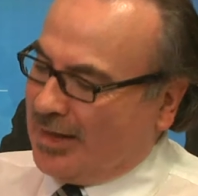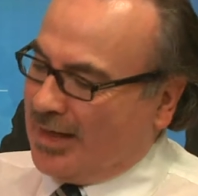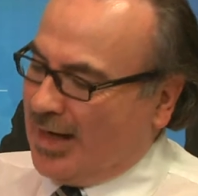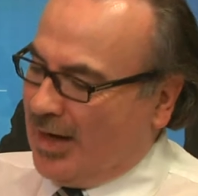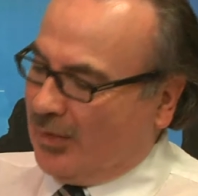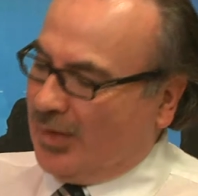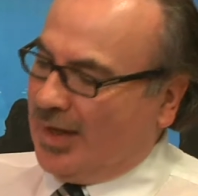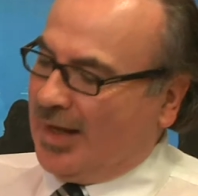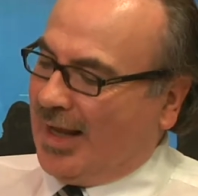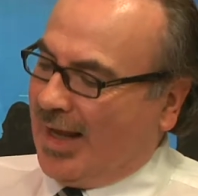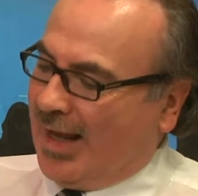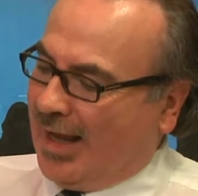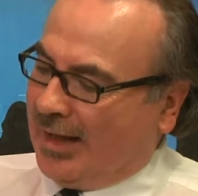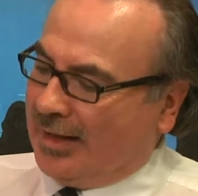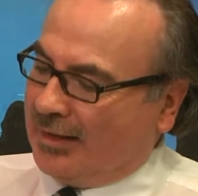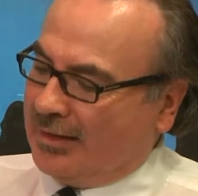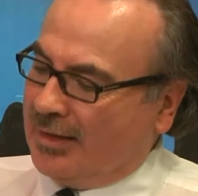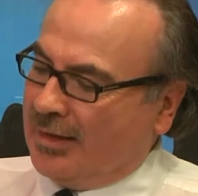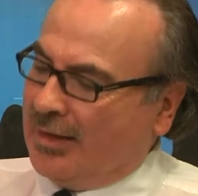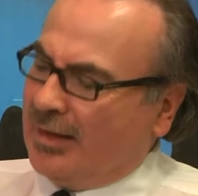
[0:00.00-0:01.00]
Now they
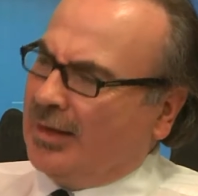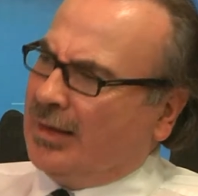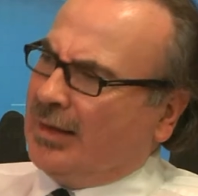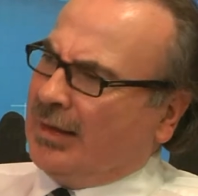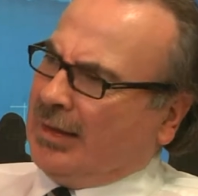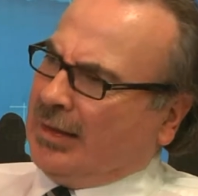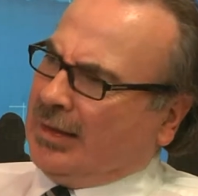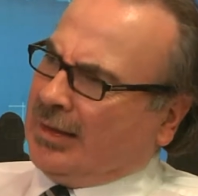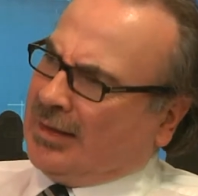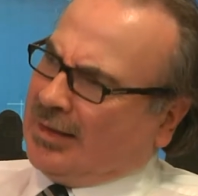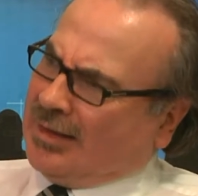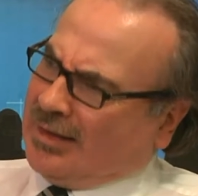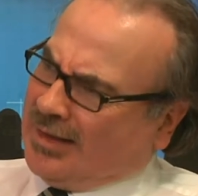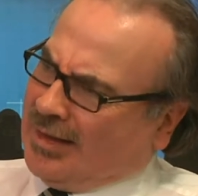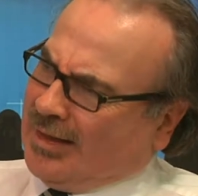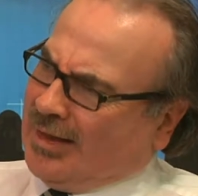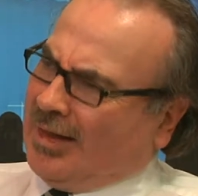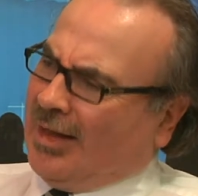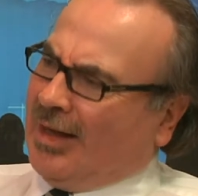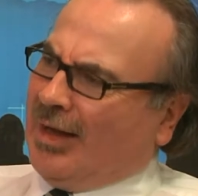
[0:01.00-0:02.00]
can.
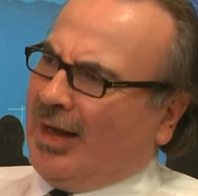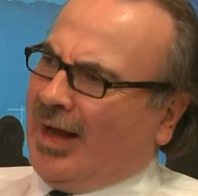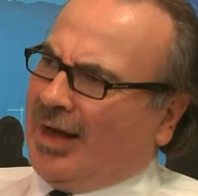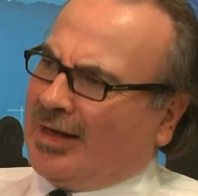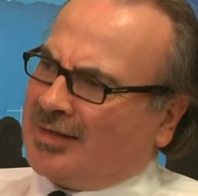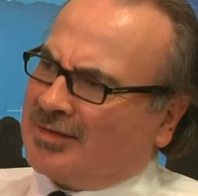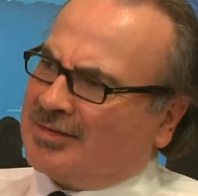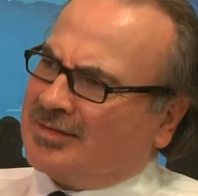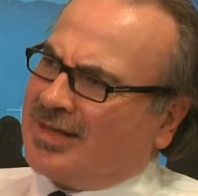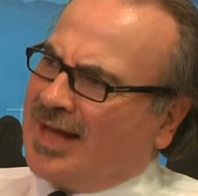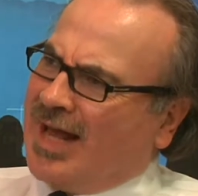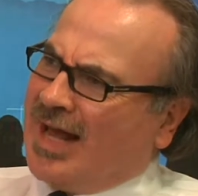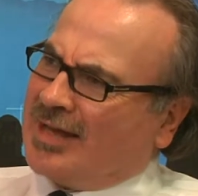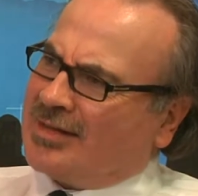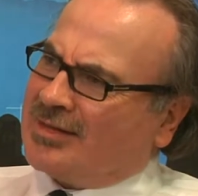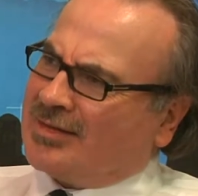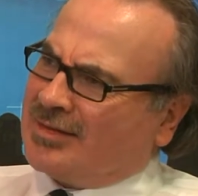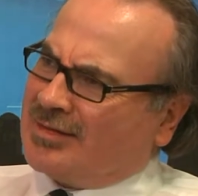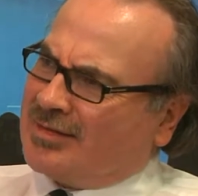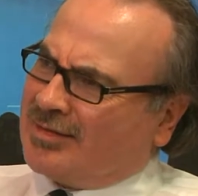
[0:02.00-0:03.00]
Are there
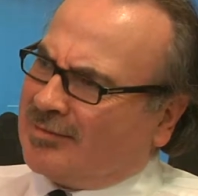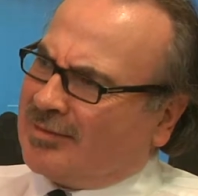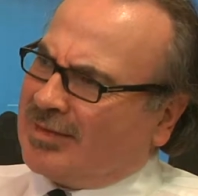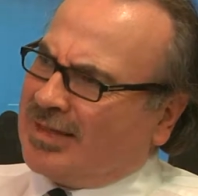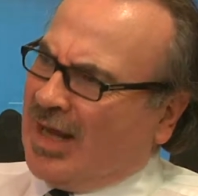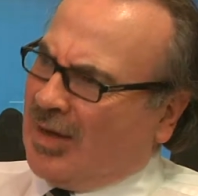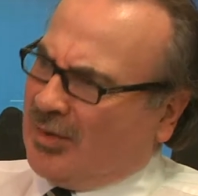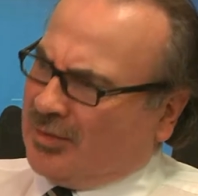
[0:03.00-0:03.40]
snags? Is there a downside